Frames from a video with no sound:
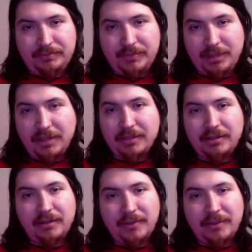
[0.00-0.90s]
and
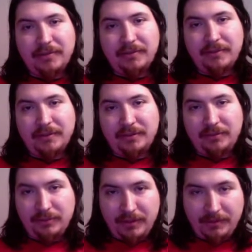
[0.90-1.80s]
actually be different than
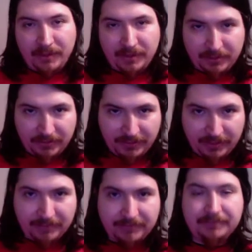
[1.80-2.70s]
who they've been so
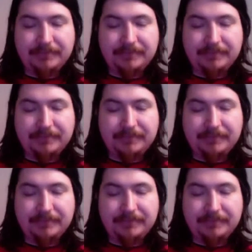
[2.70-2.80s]
far.